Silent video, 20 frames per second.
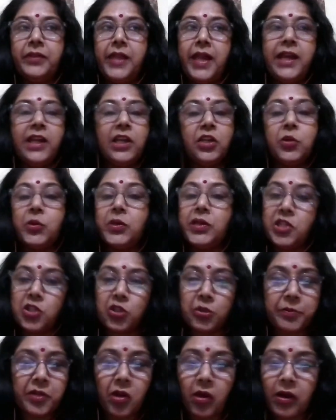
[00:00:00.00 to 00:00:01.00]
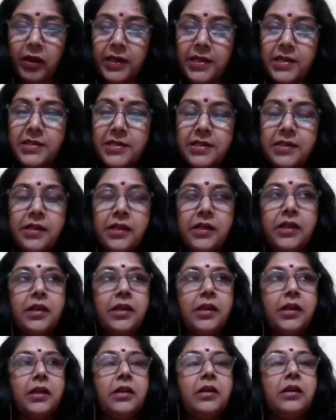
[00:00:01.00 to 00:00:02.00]
Like, you need to be honest.
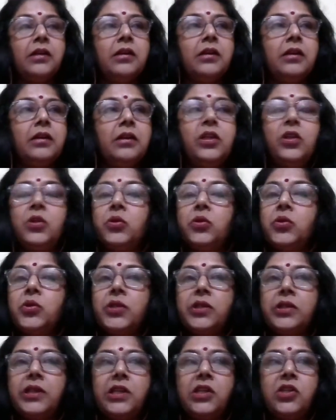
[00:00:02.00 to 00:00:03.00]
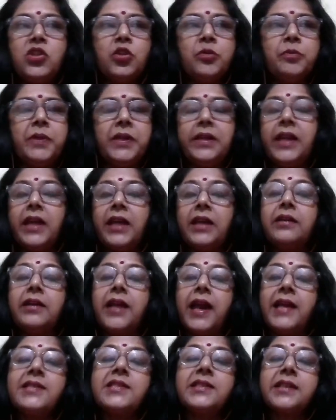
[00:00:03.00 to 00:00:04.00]
You need to be like,
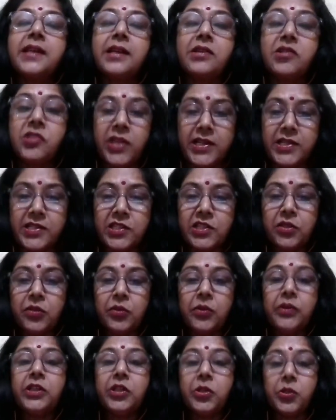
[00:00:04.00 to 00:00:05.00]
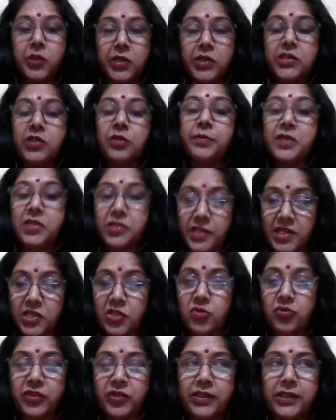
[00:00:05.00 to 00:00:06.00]
clients can trust you. You need to be
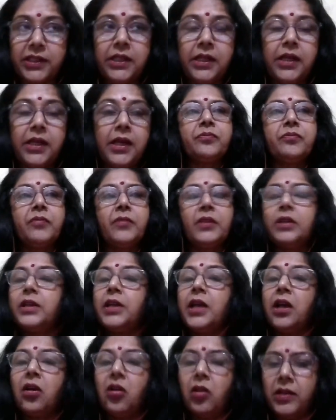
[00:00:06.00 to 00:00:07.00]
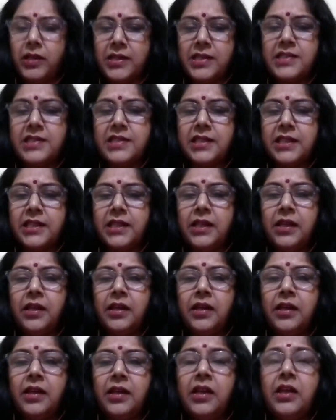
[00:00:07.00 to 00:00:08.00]
trustworthy. Yeah, honesty,
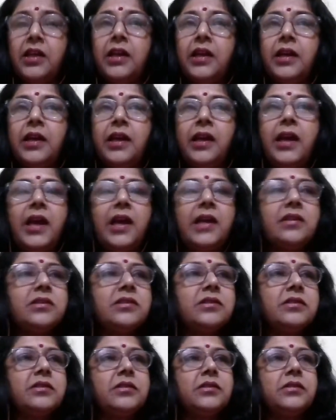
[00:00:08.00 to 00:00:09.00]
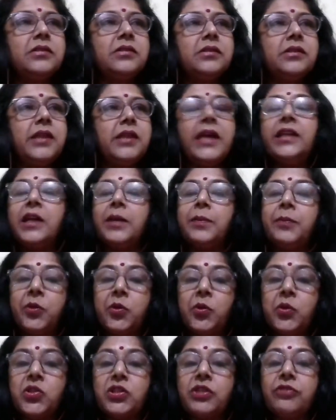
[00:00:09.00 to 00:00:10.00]
and an
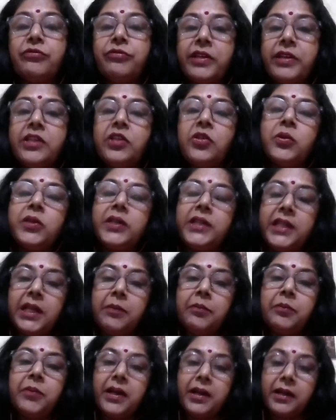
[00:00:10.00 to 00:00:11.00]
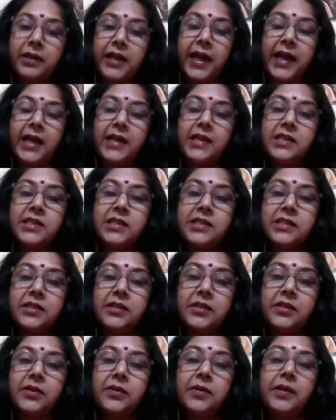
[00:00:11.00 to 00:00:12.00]
approach where you keep the client
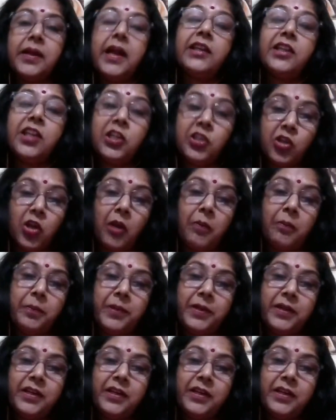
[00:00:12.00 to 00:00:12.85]
at the top.